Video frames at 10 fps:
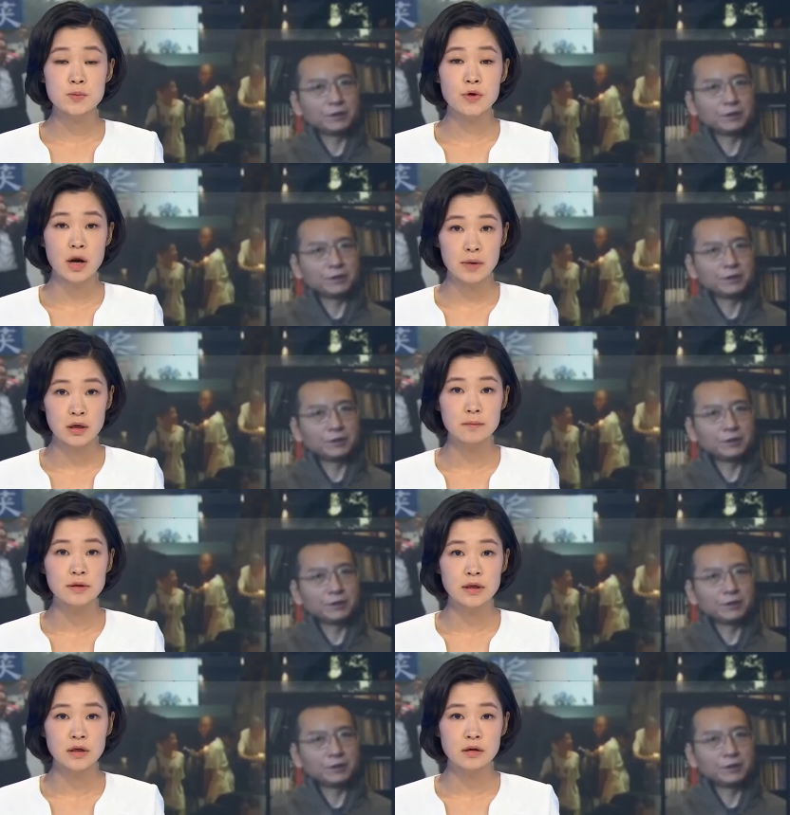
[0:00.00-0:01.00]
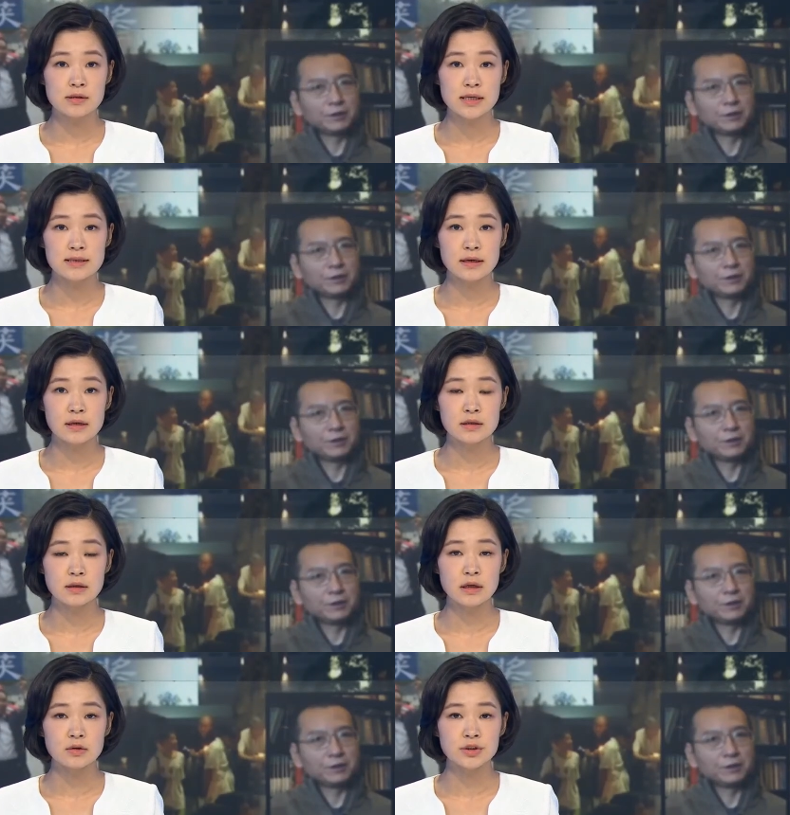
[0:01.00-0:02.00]
Speaker 1: prominent political dissident
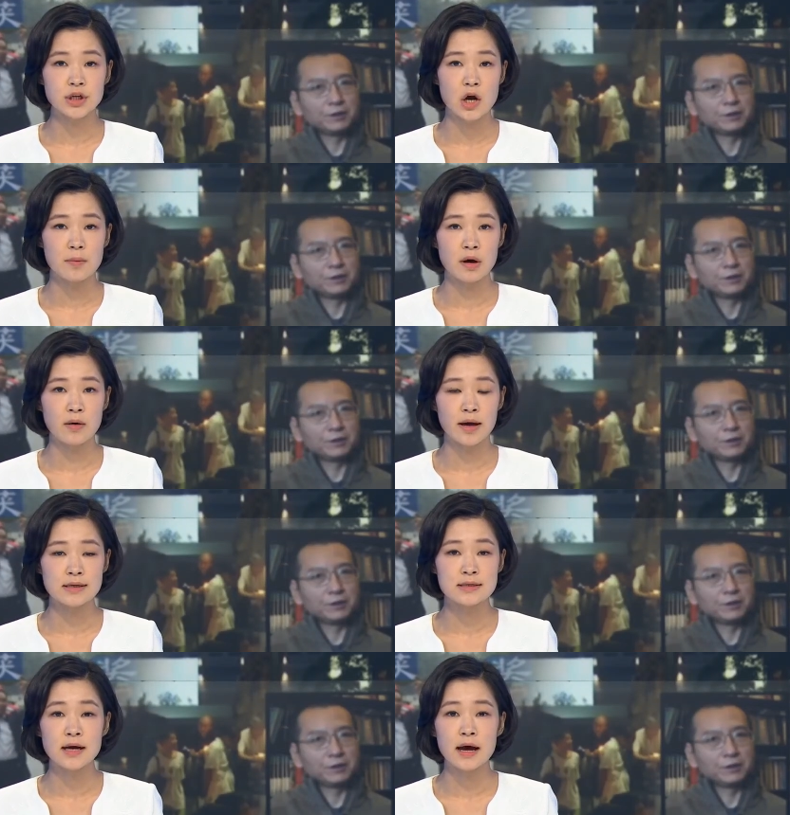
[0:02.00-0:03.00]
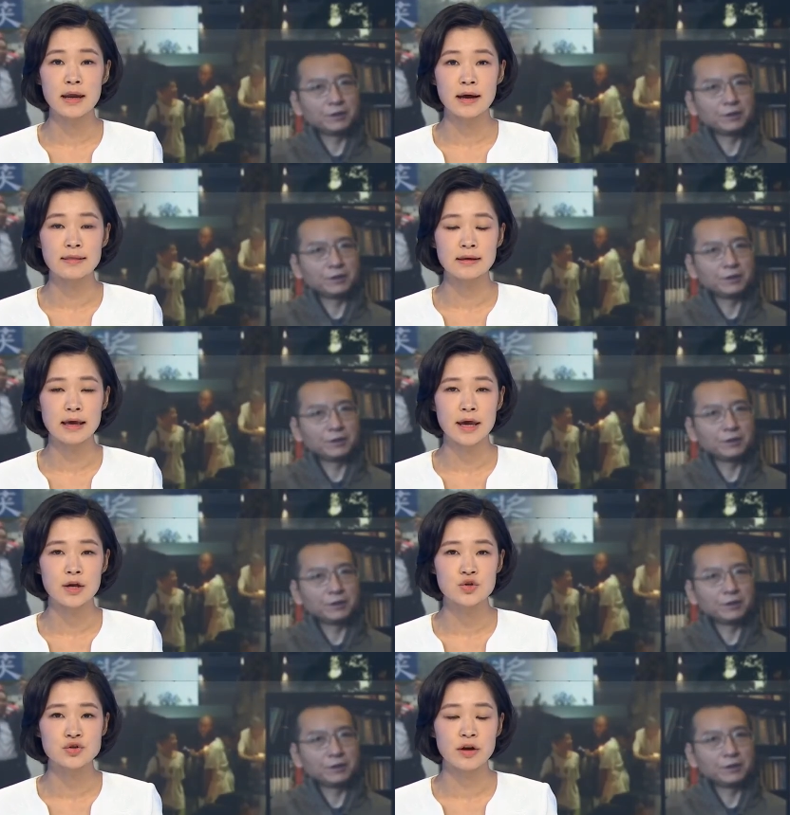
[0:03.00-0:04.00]
Liu Xiaobo has died at the
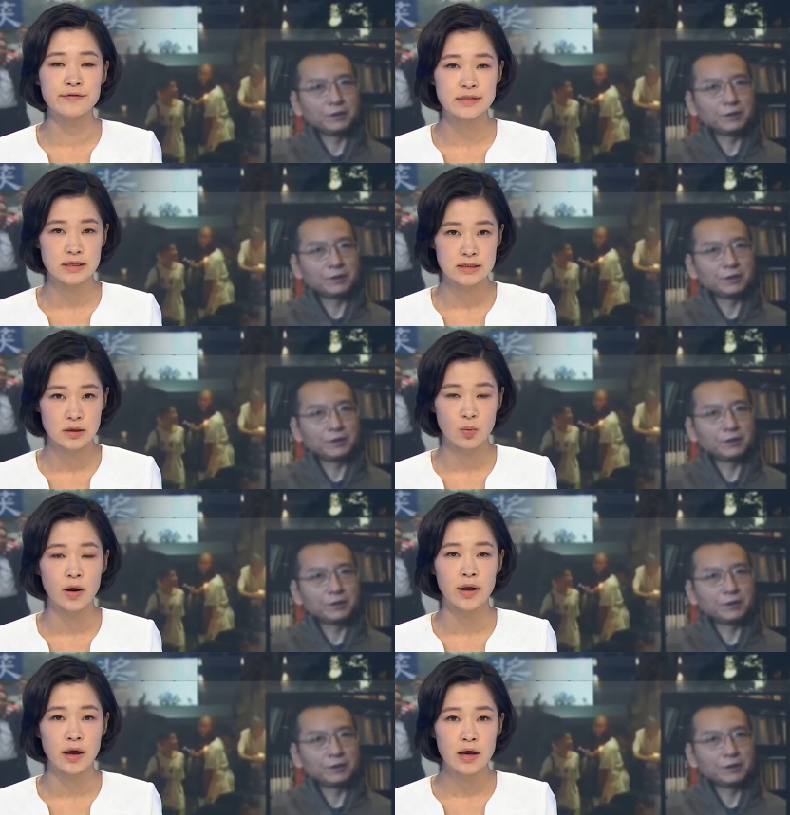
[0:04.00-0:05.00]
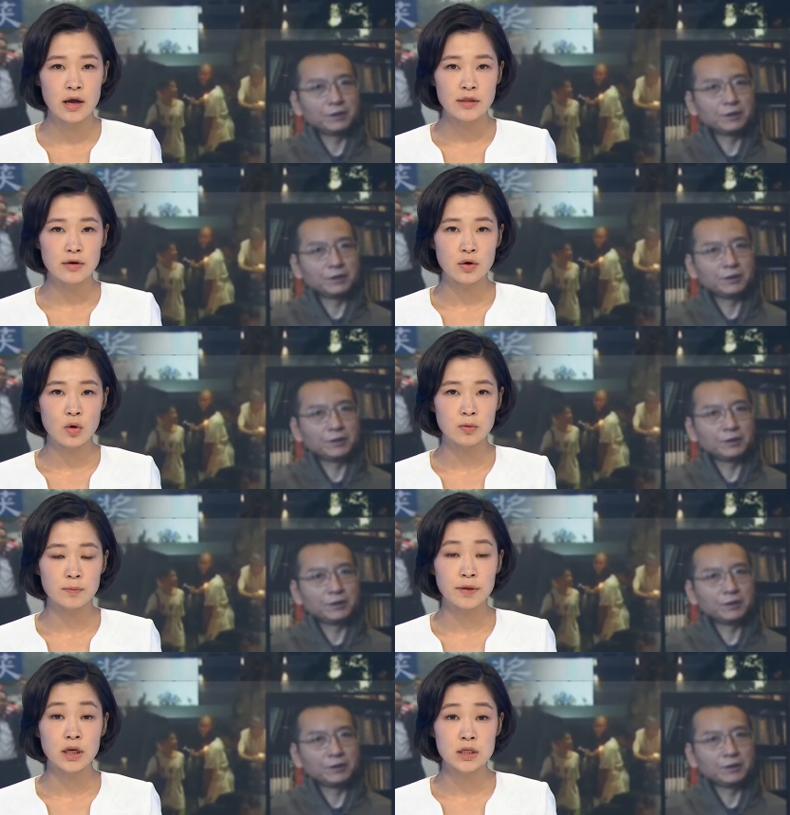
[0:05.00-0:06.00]
age of 61. The
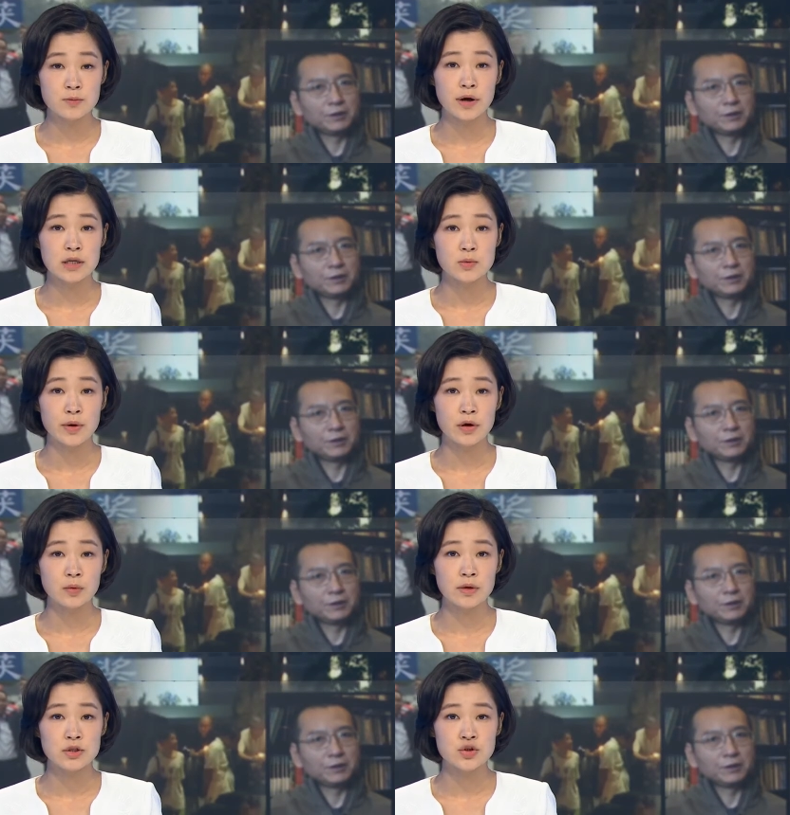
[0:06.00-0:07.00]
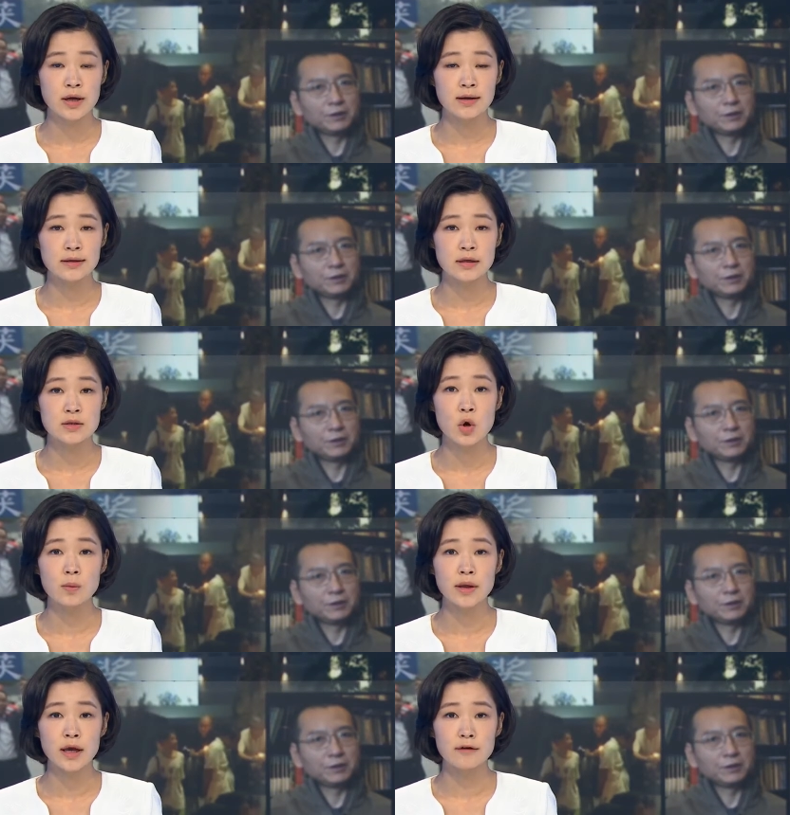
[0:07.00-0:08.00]
Nobel Peace Prize winner was jailed in his
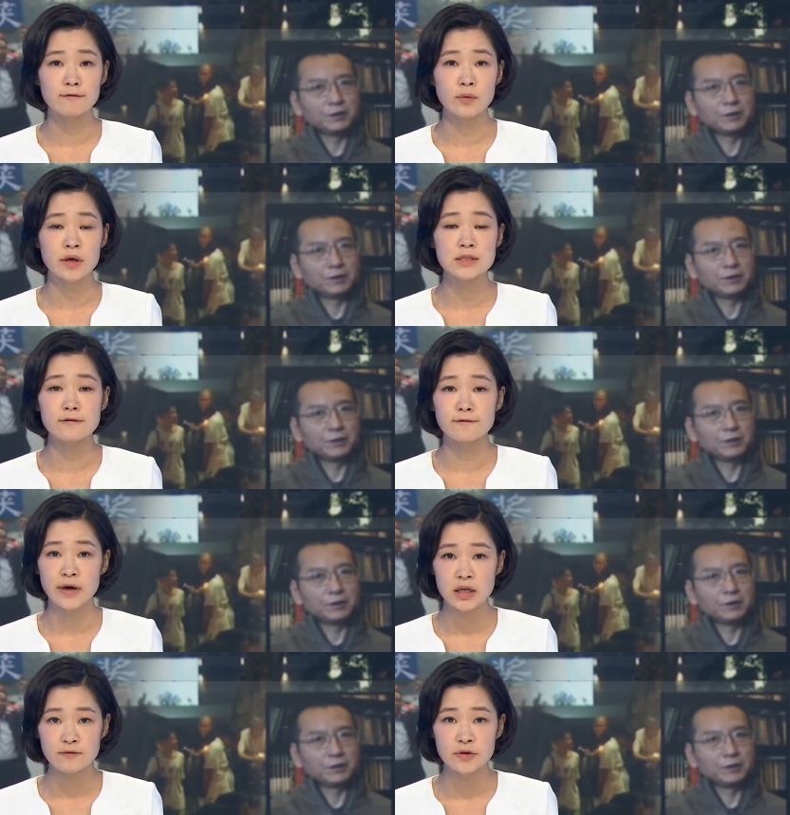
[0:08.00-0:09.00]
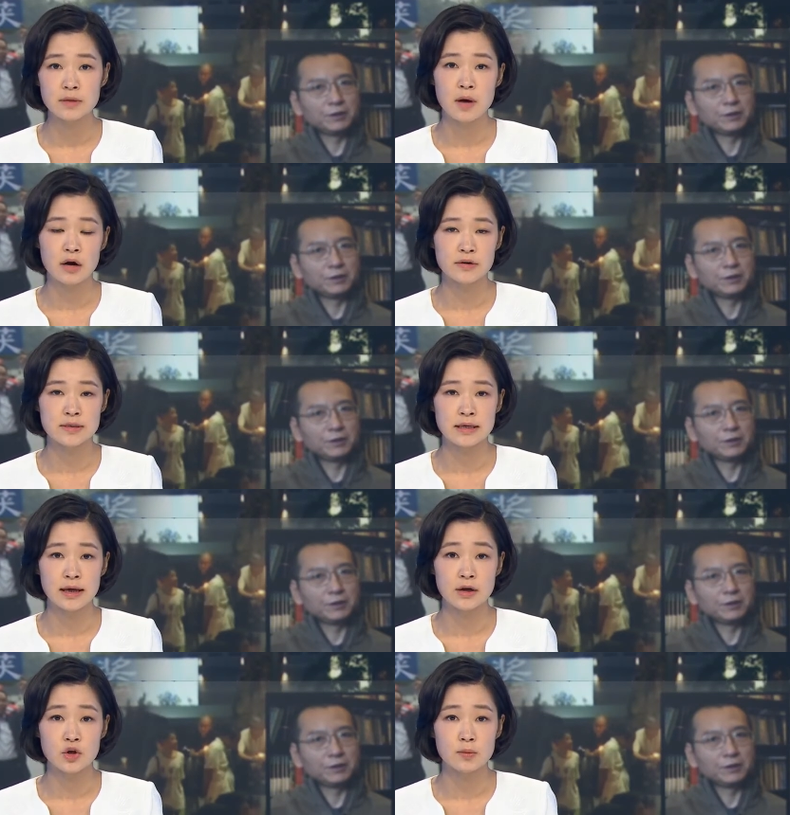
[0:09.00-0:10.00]
homeland for his fight for
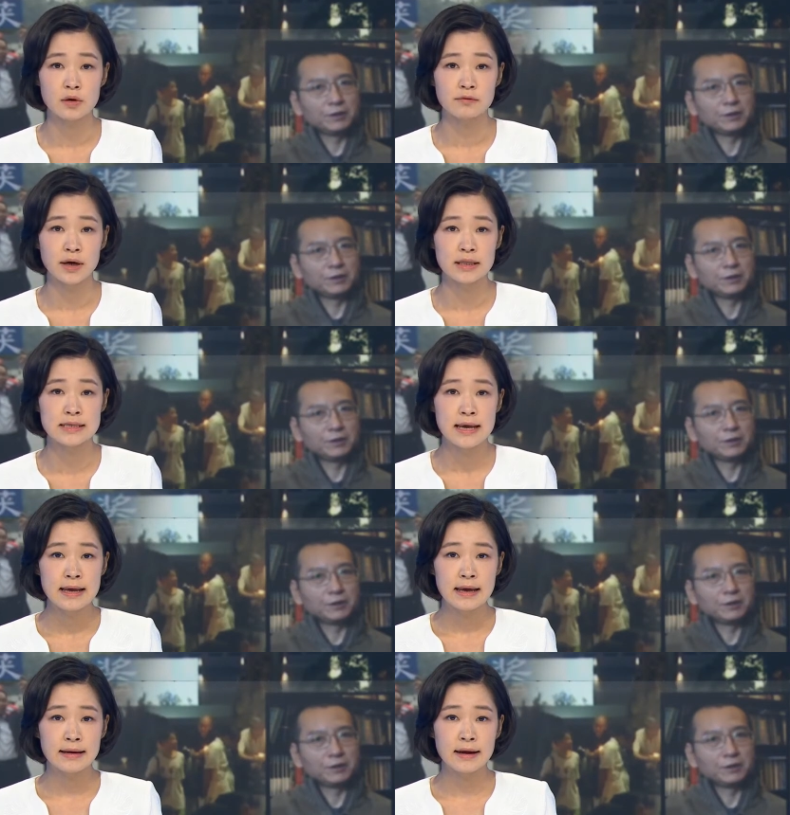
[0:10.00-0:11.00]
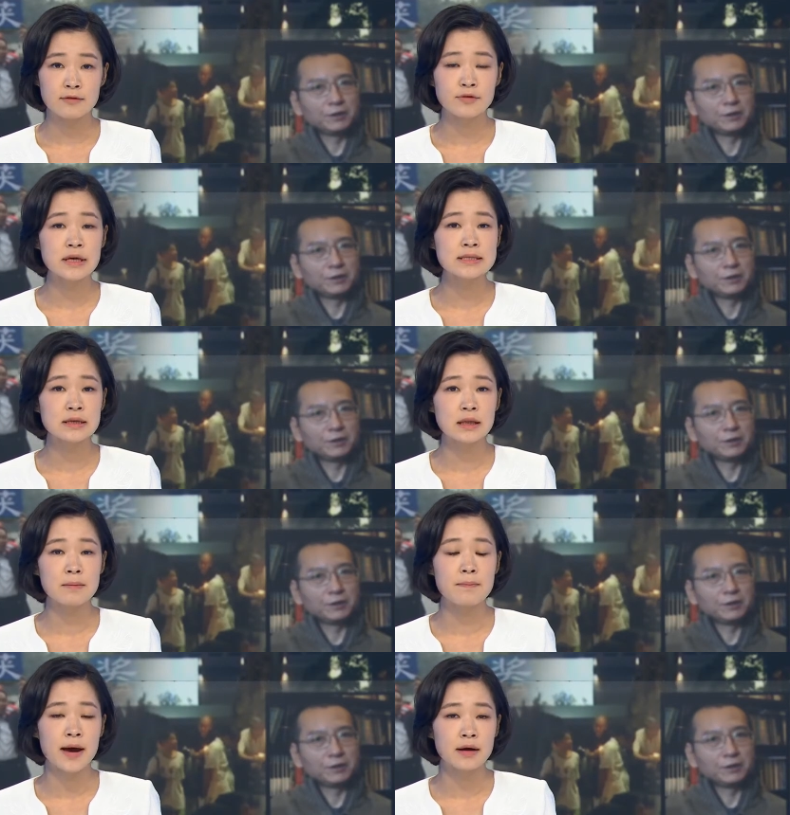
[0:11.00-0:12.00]
democracy and human rights and had
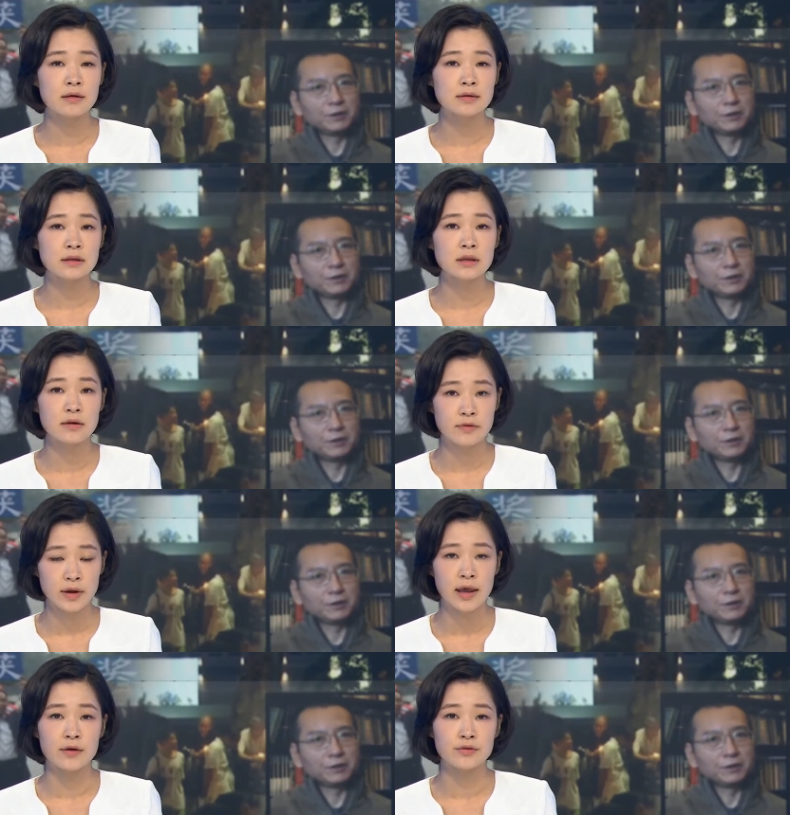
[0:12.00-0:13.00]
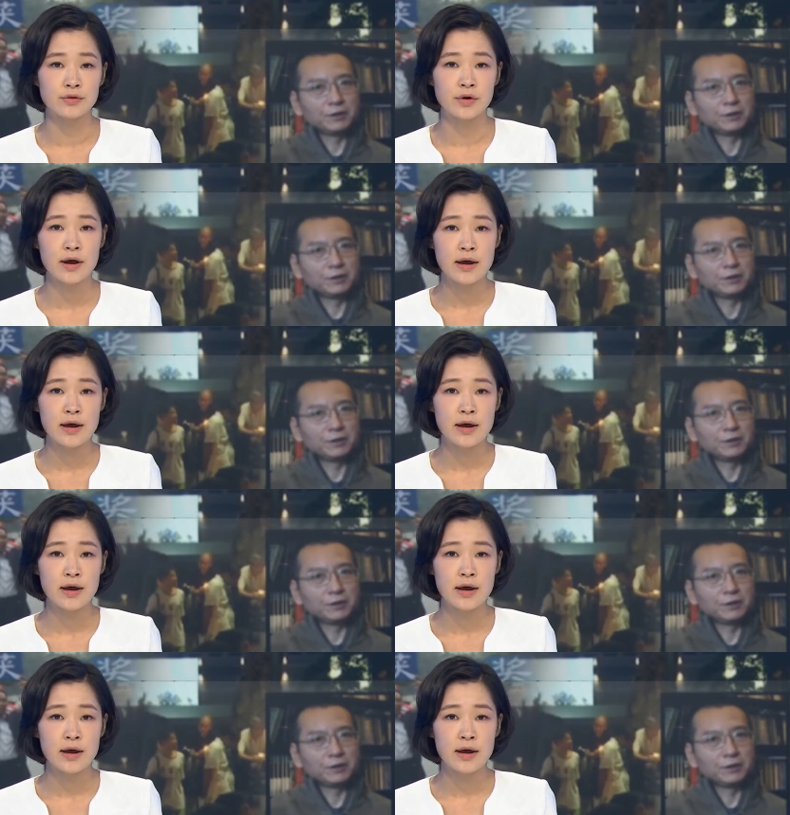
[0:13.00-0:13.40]
recently battled liver cancer.